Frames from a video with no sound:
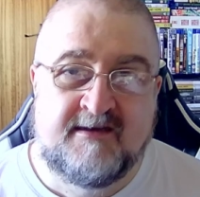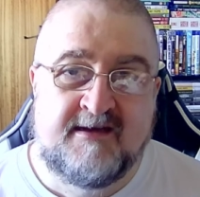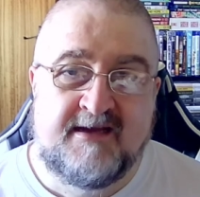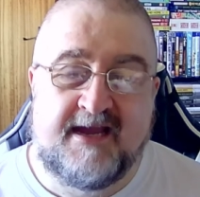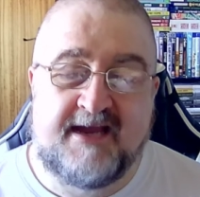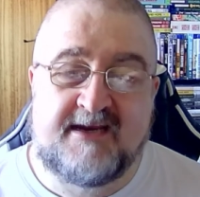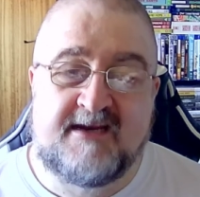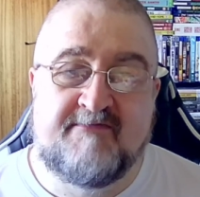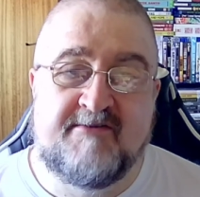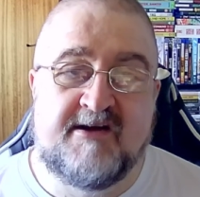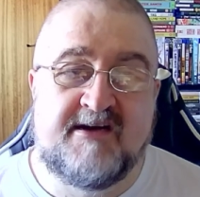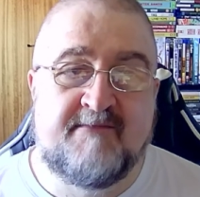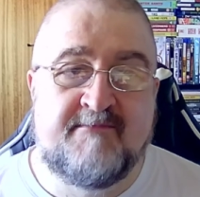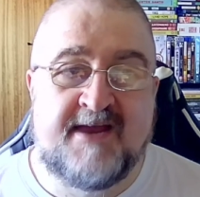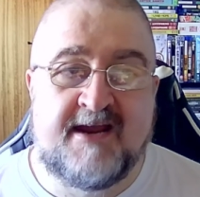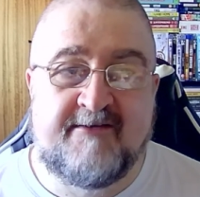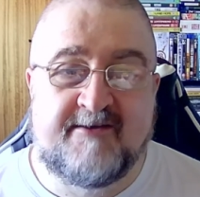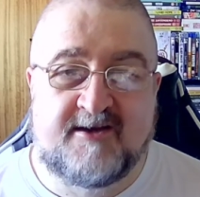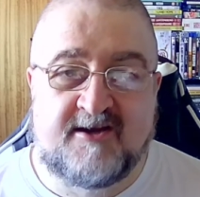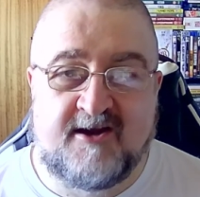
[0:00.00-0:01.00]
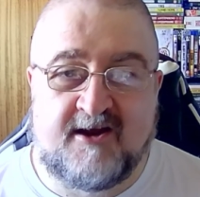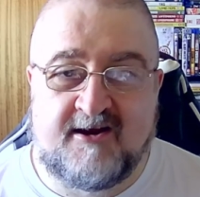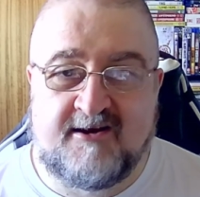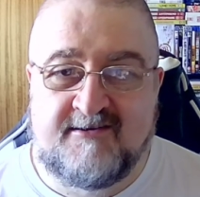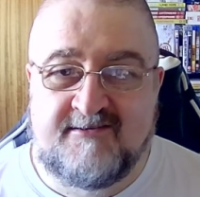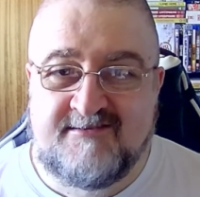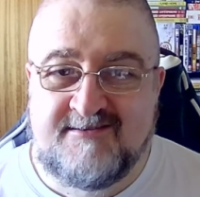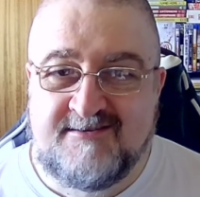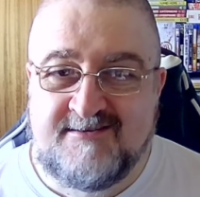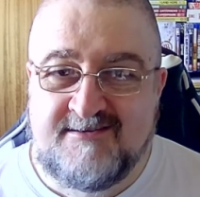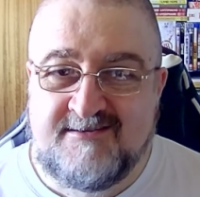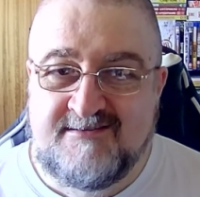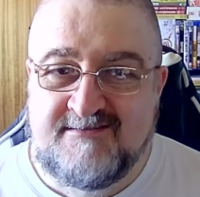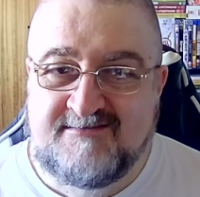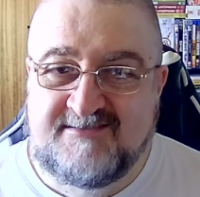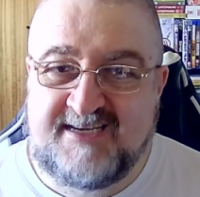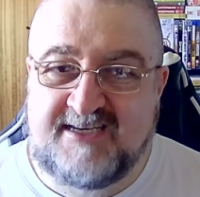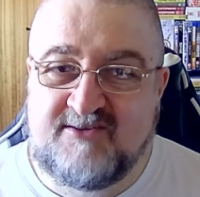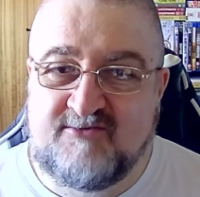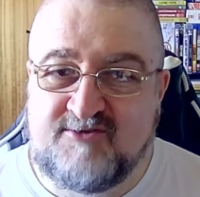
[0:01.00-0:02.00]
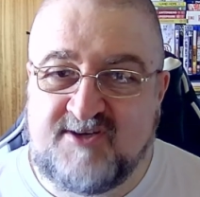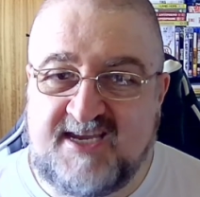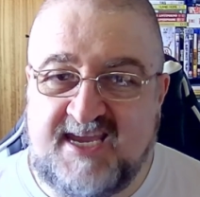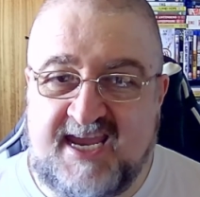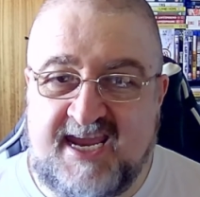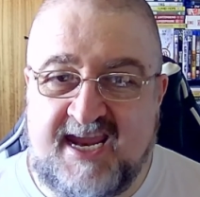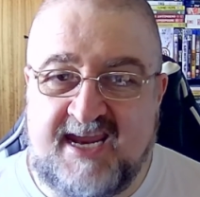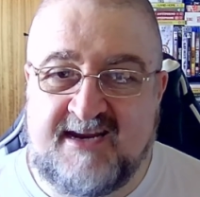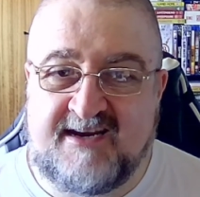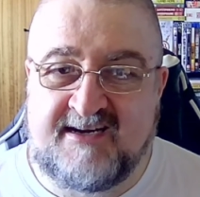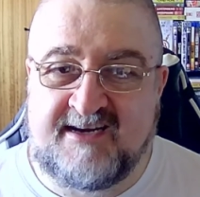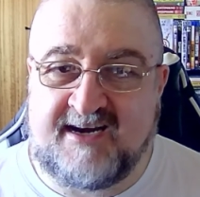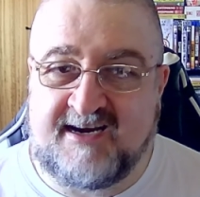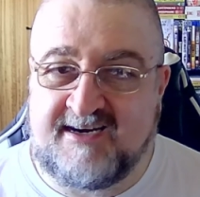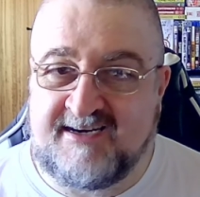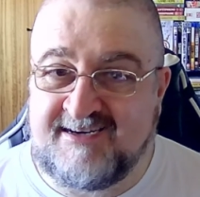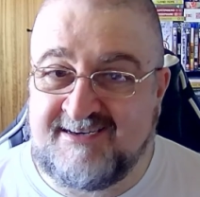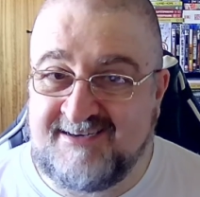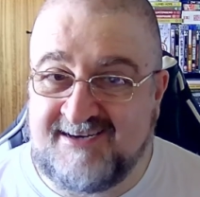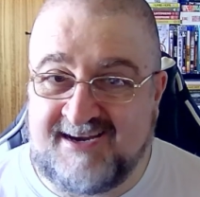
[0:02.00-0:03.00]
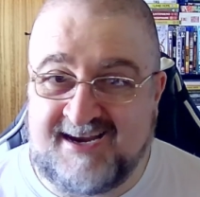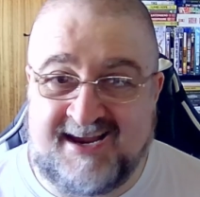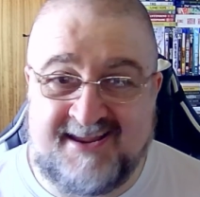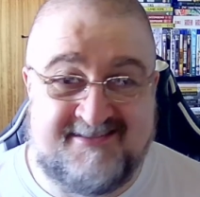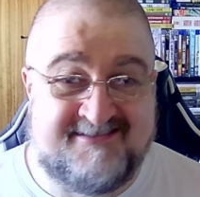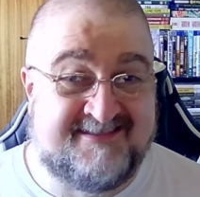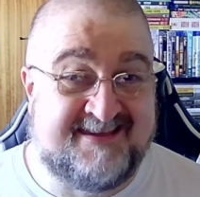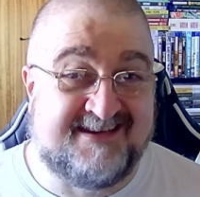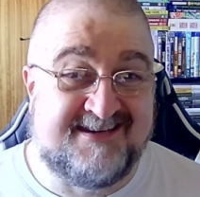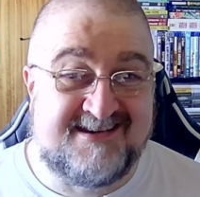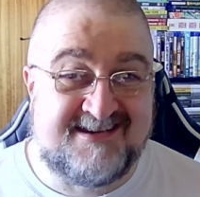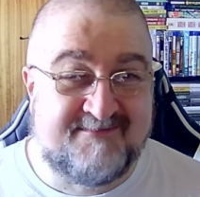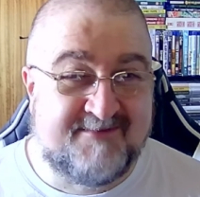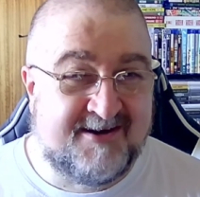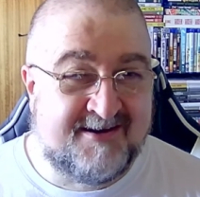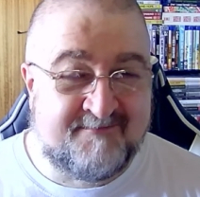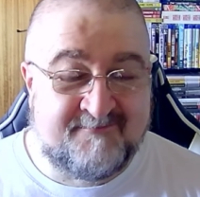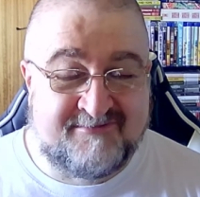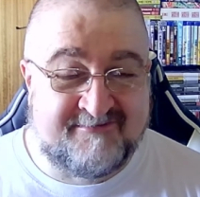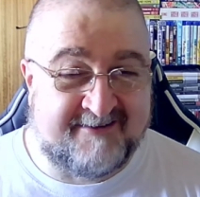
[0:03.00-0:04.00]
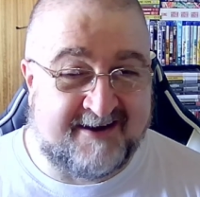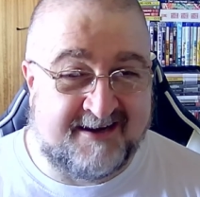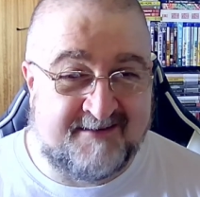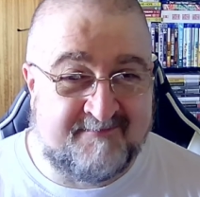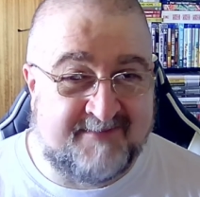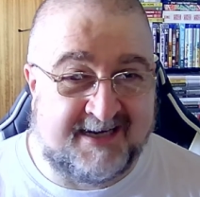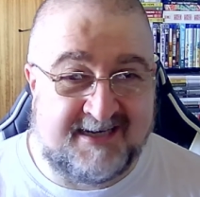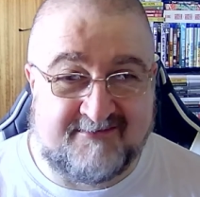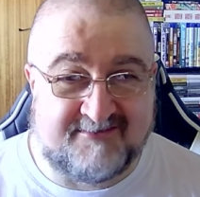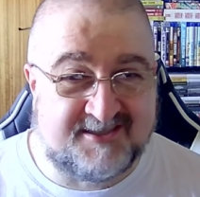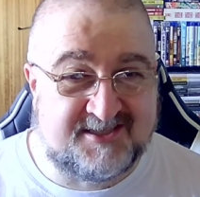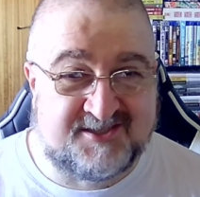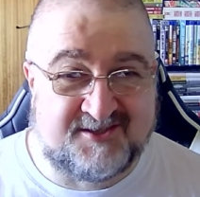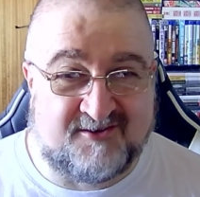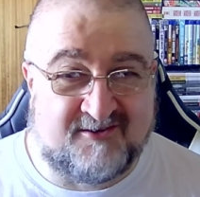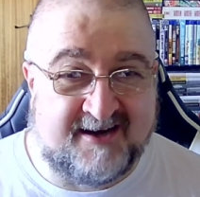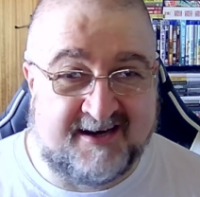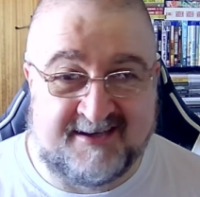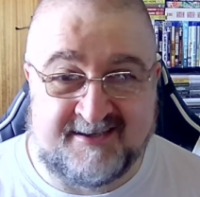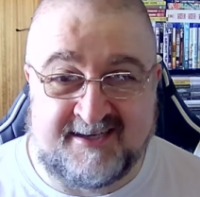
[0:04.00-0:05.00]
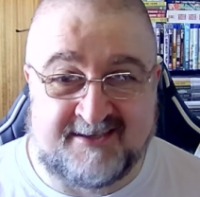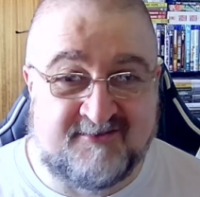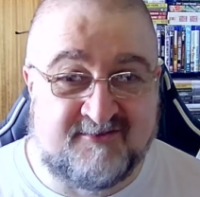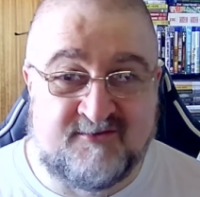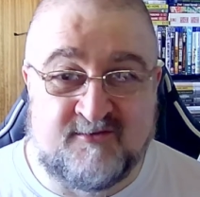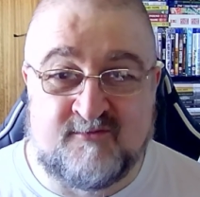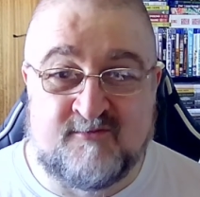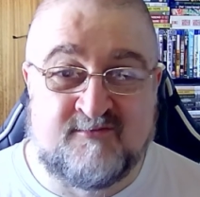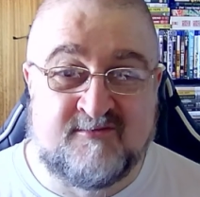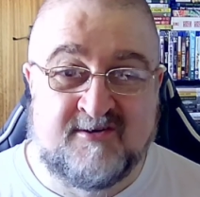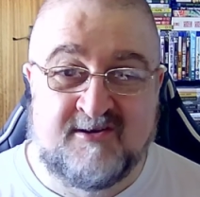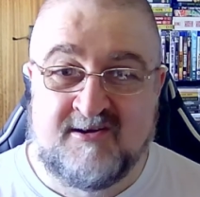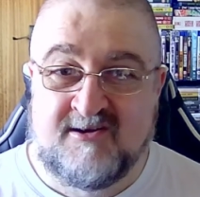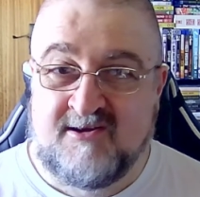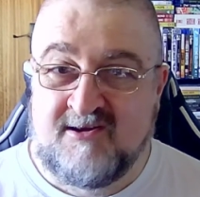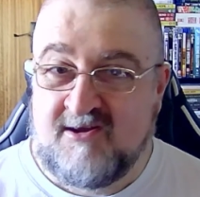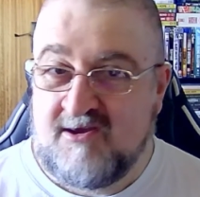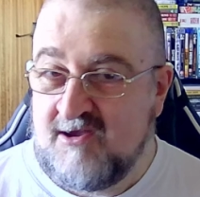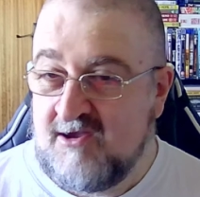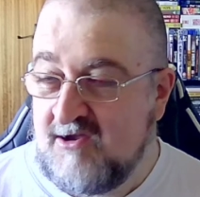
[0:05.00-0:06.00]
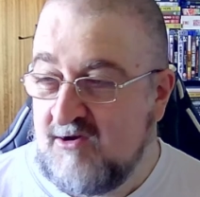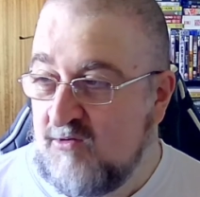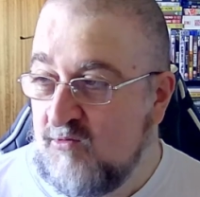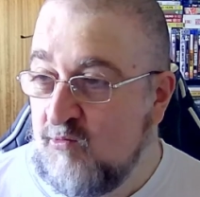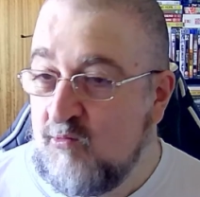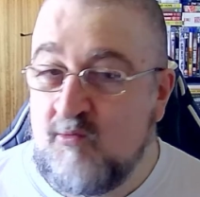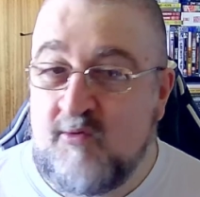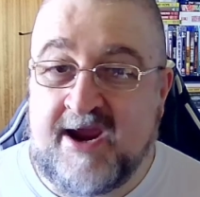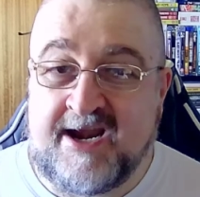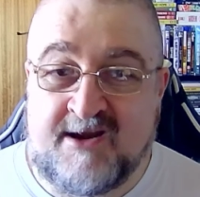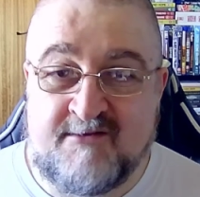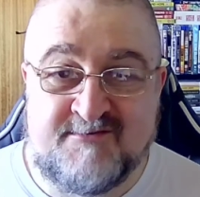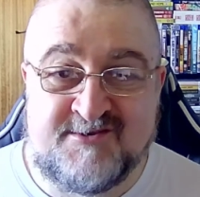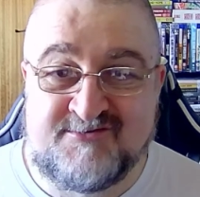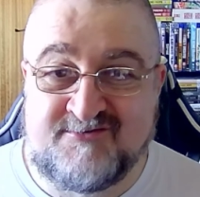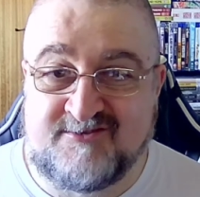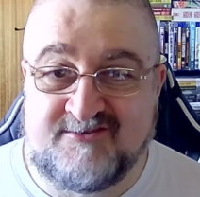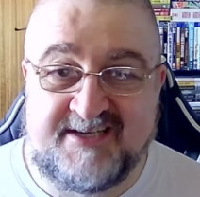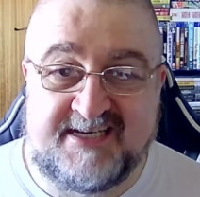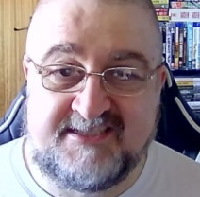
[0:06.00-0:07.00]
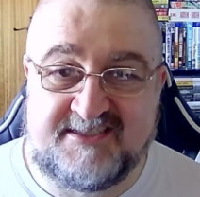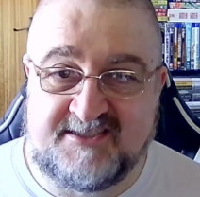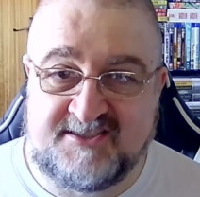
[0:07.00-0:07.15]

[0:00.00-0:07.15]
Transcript: it came out in America, did okay, and I think it came out in Britain, but I never saw it, and I don't know when it was released.